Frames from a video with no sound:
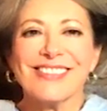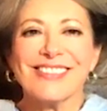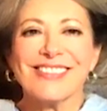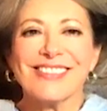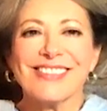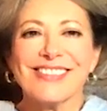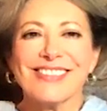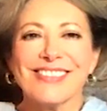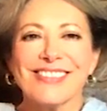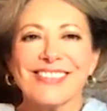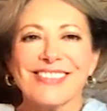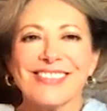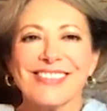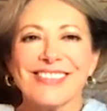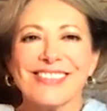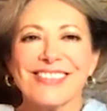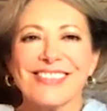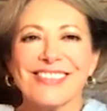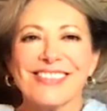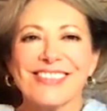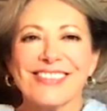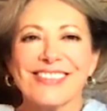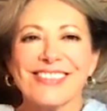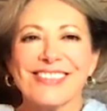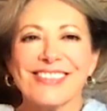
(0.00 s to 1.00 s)

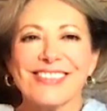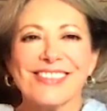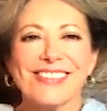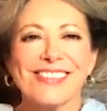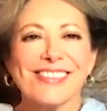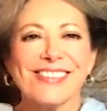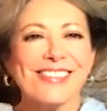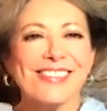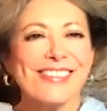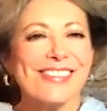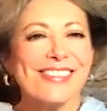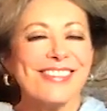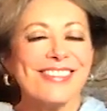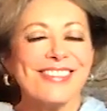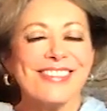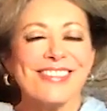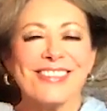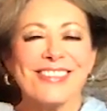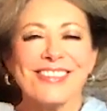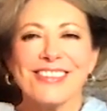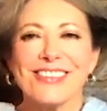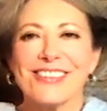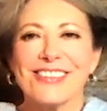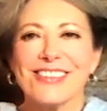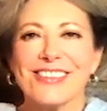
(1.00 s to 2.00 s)

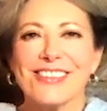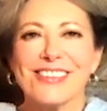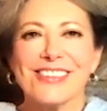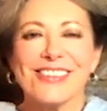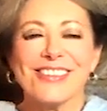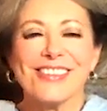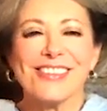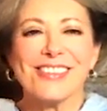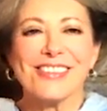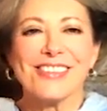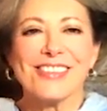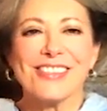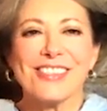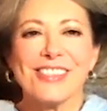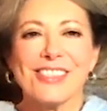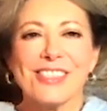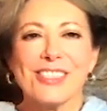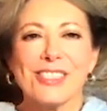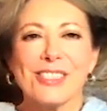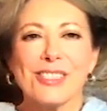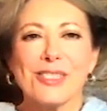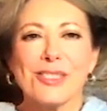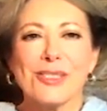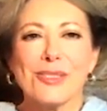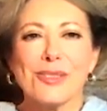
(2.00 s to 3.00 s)

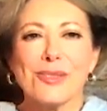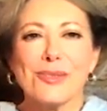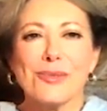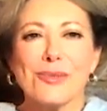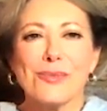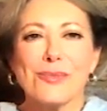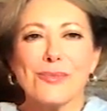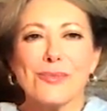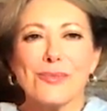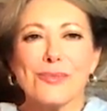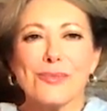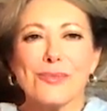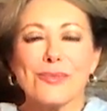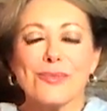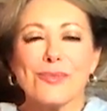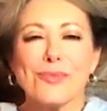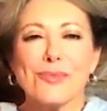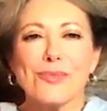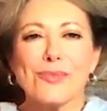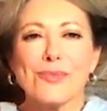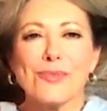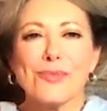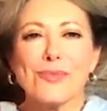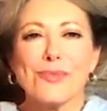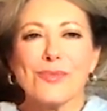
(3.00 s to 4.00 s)

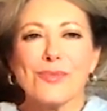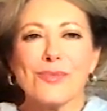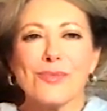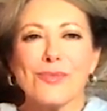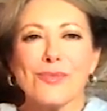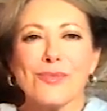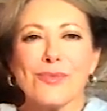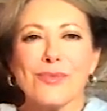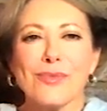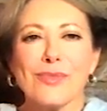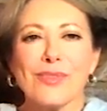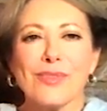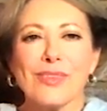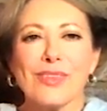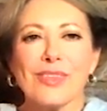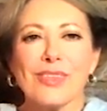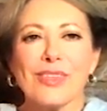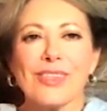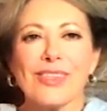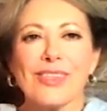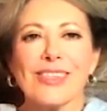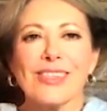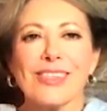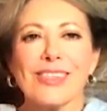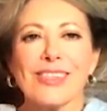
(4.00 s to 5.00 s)

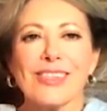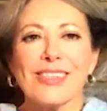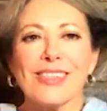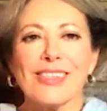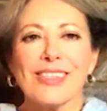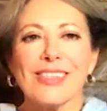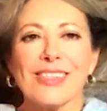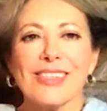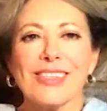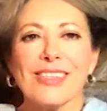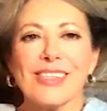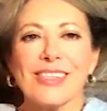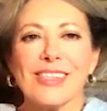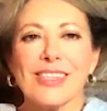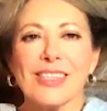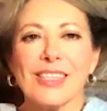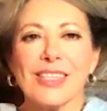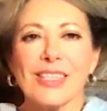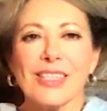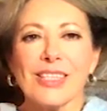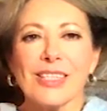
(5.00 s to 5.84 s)
The person shown says nothing.